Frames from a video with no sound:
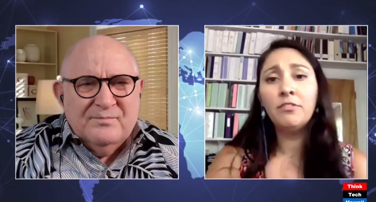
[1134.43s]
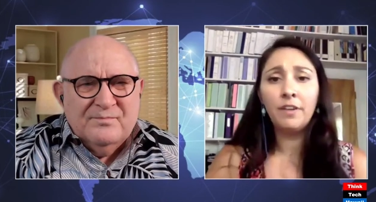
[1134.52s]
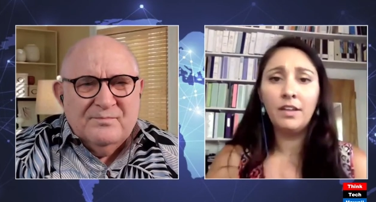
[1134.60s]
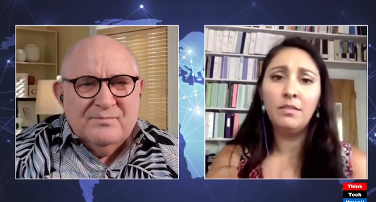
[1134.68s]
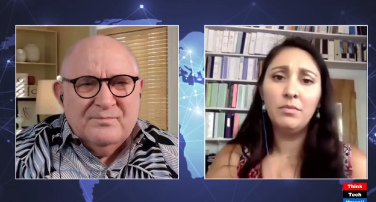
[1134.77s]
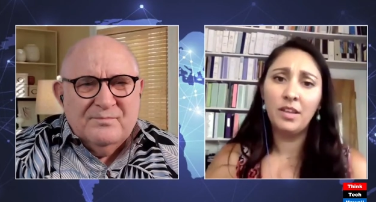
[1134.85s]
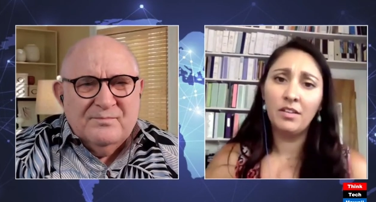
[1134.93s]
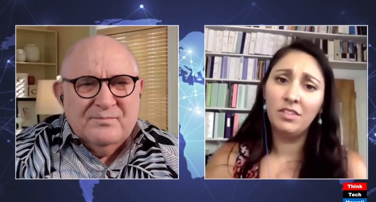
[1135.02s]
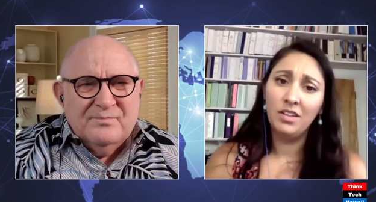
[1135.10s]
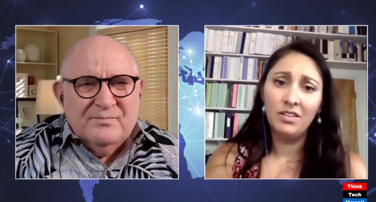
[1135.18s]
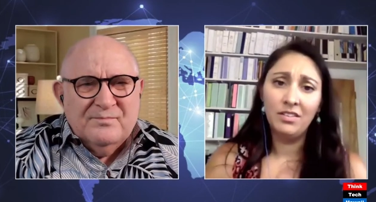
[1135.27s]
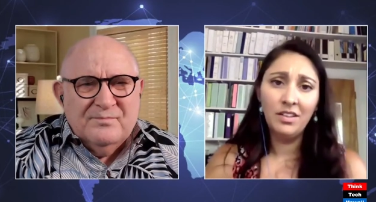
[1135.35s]
Speaker 1: defend
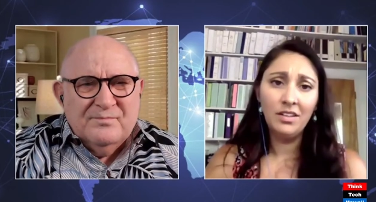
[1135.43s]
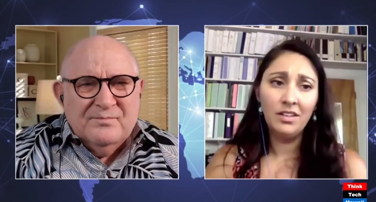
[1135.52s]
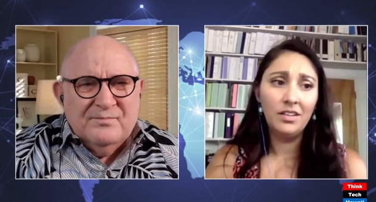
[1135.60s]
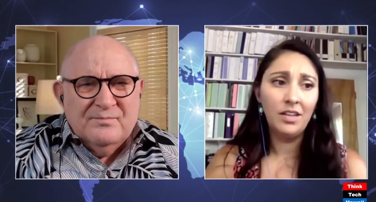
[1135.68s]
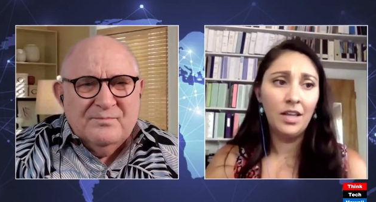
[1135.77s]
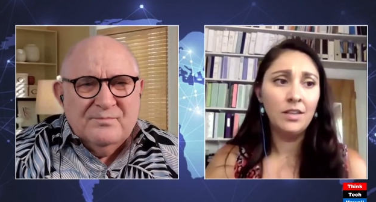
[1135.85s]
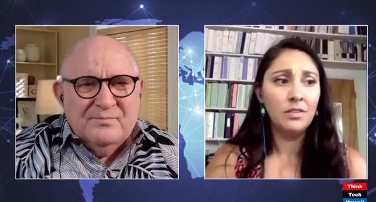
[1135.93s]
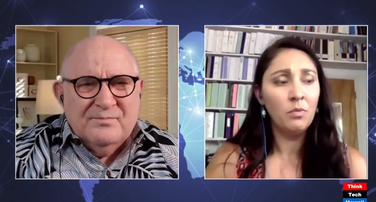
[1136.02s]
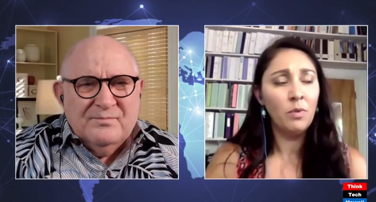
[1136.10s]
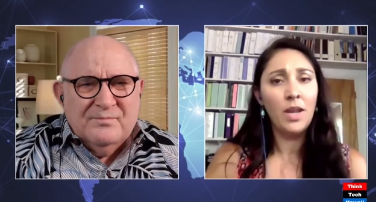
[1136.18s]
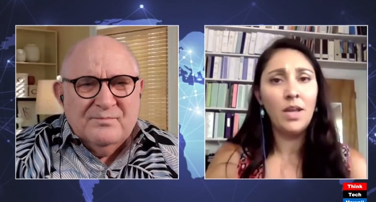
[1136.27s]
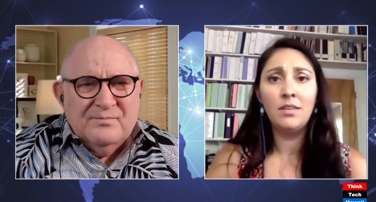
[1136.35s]
themselves, and I think at the
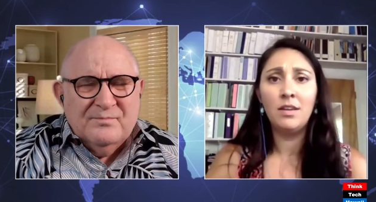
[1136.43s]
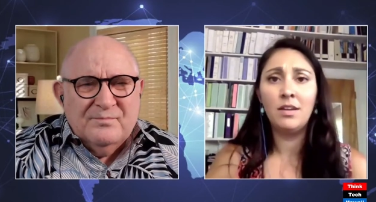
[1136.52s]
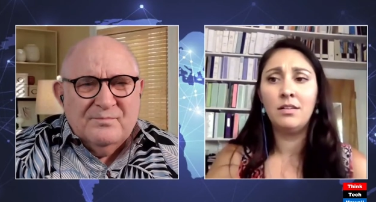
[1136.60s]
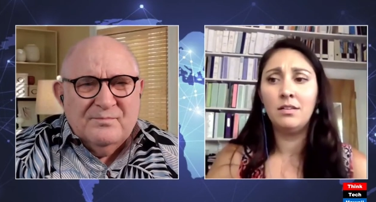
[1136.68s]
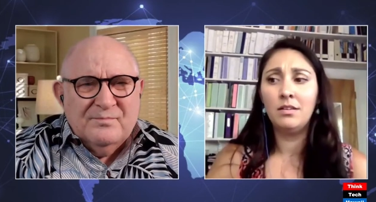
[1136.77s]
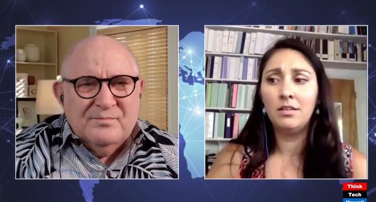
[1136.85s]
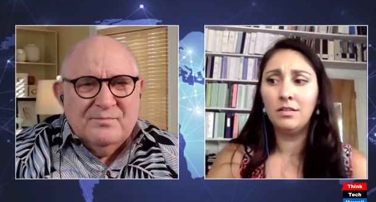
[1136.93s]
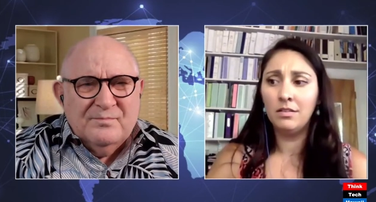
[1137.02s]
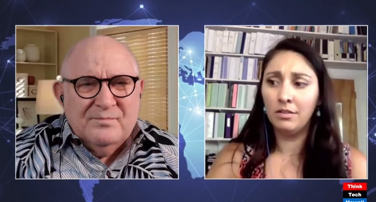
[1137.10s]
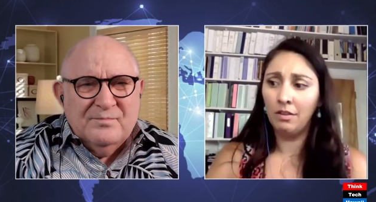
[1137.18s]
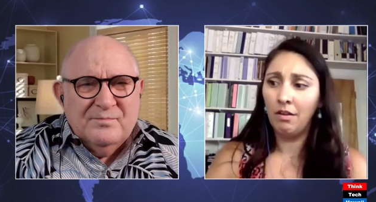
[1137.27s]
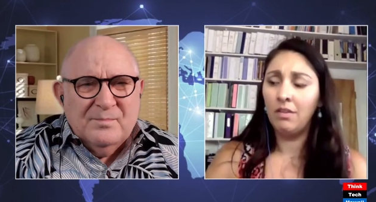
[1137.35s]
way that
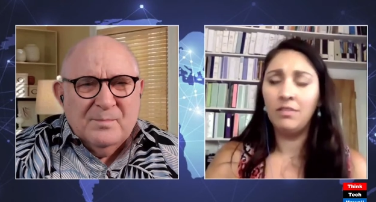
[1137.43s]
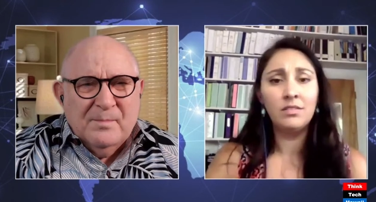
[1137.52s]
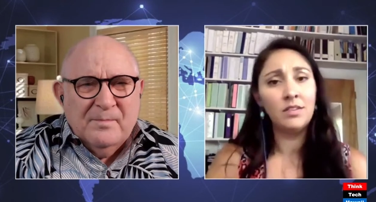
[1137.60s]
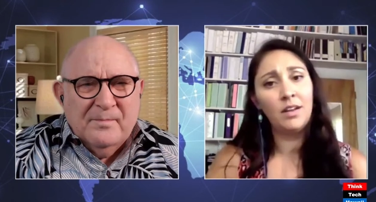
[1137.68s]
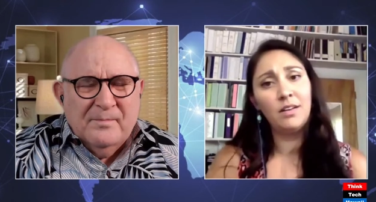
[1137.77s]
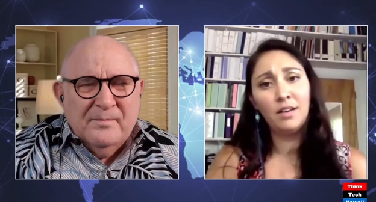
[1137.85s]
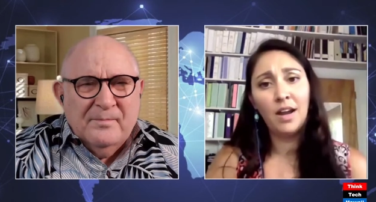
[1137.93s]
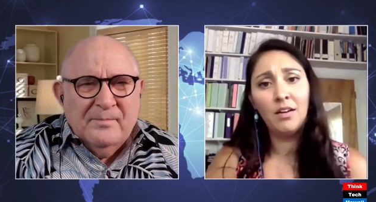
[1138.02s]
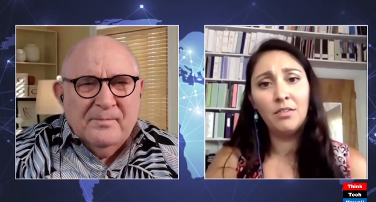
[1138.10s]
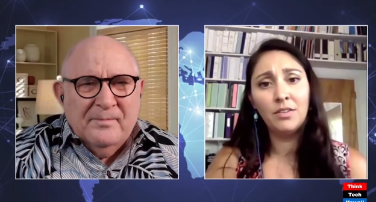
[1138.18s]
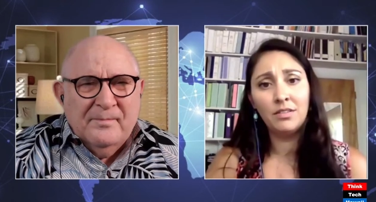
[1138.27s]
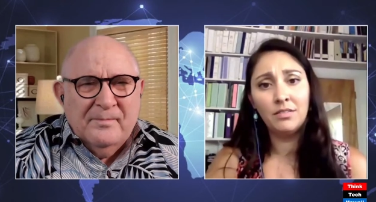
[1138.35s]
the law is designed
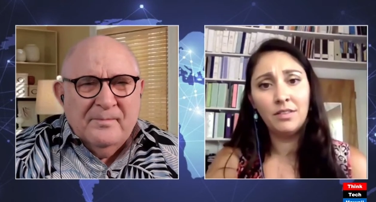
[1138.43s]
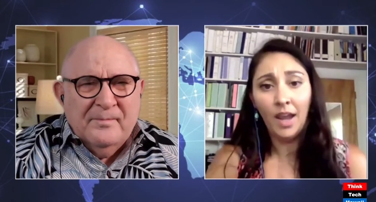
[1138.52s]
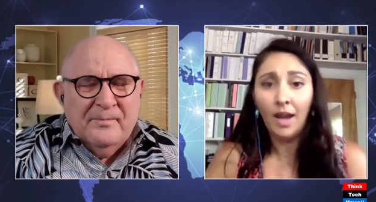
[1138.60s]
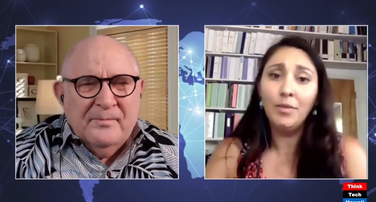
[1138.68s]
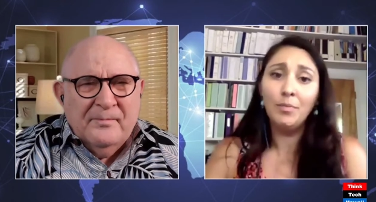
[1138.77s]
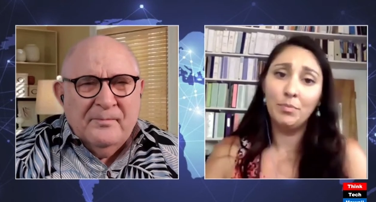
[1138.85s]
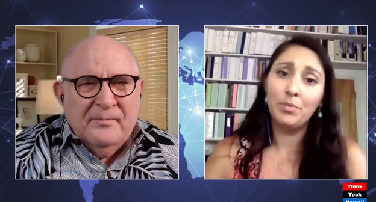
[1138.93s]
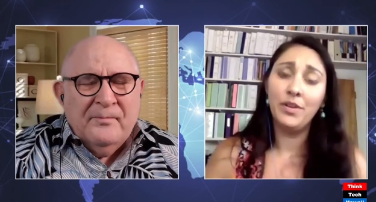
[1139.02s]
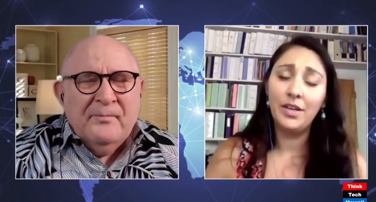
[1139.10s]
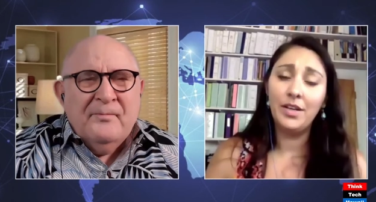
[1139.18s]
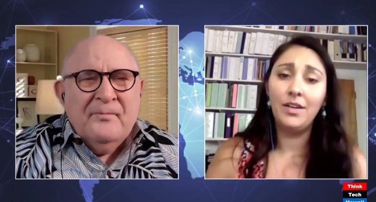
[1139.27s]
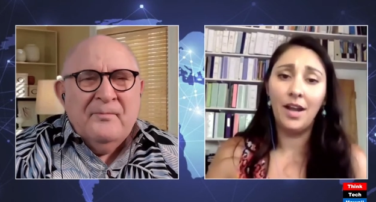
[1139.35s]
now, they have a
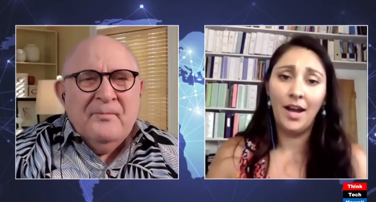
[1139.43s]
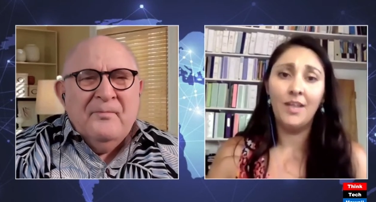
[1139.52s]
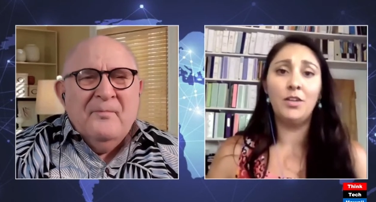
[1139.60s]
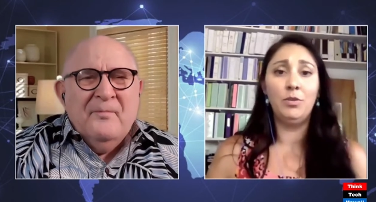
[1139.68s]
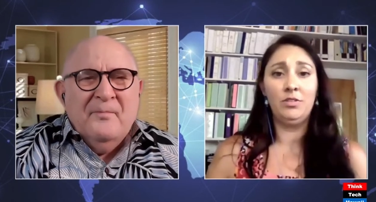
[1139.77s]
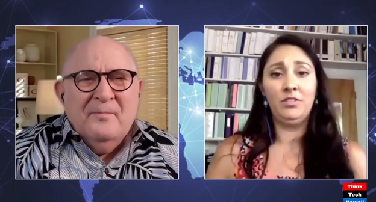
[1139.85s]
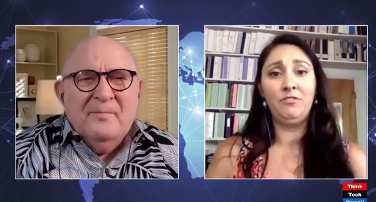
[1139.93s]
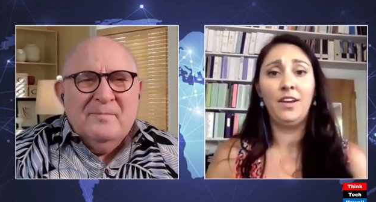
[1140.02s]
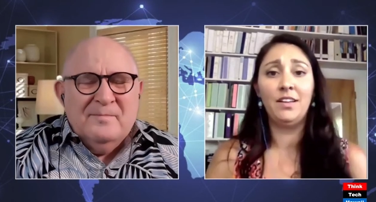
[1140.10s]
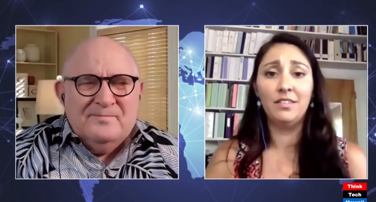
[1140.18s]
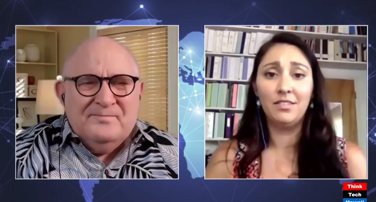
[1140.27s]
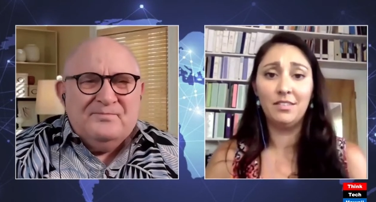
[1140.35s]
pretty adequate
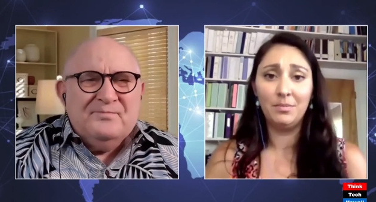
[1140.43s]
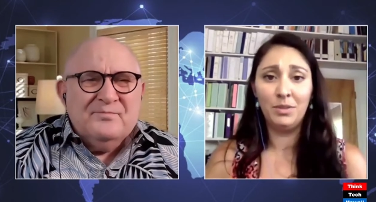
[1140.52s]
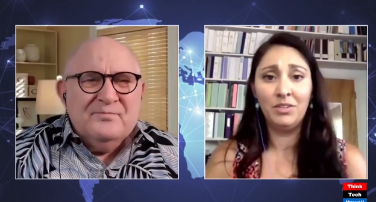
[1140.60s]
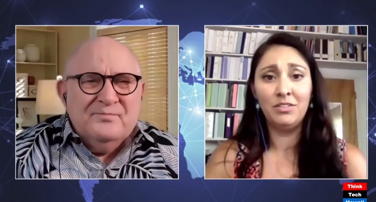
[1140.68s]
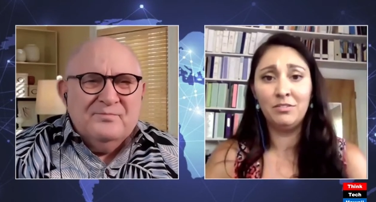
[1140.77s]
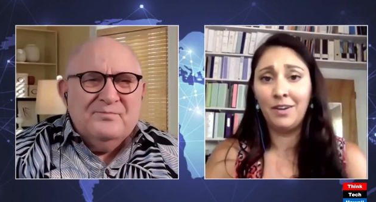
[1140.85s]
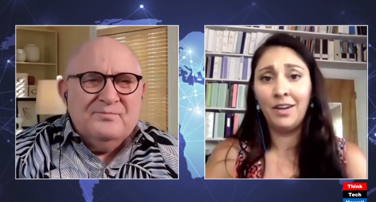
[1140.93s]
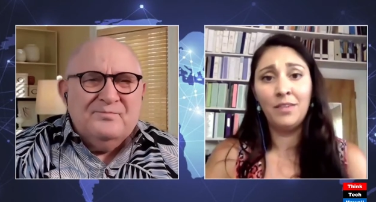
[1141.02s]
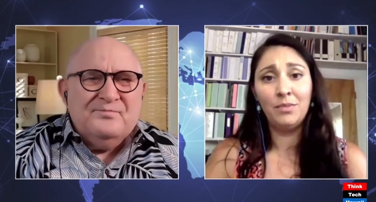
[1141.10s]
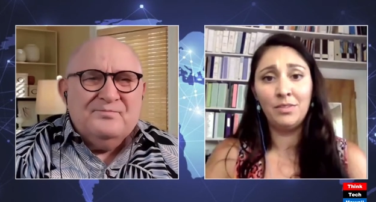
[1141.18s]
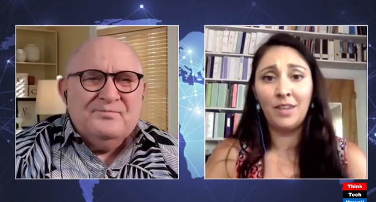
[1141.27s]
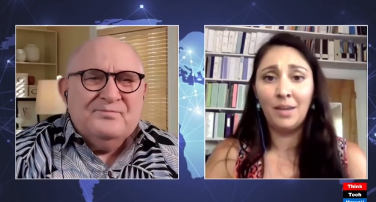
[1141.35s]
defense. Because if
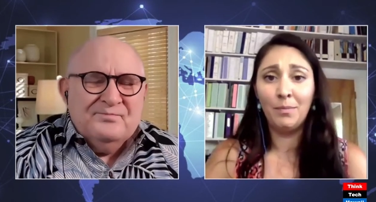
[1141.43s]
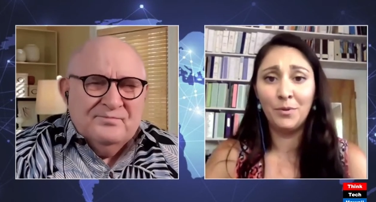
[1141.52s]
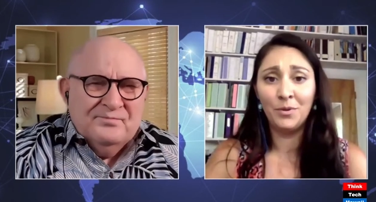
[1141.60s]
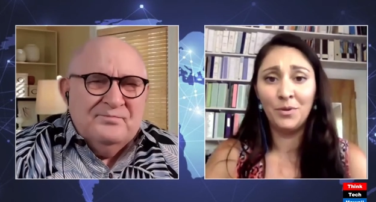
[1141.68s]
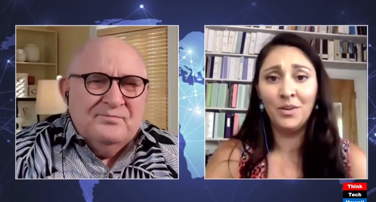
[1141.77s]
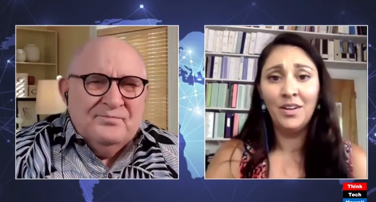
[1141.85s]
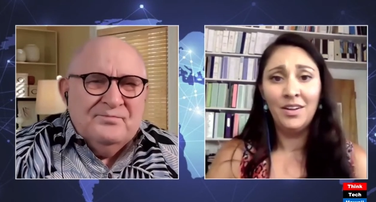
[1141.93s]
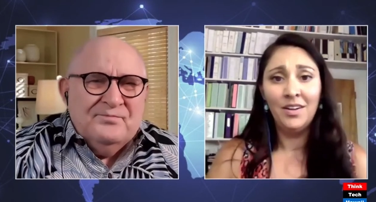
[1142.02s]
I was Apple,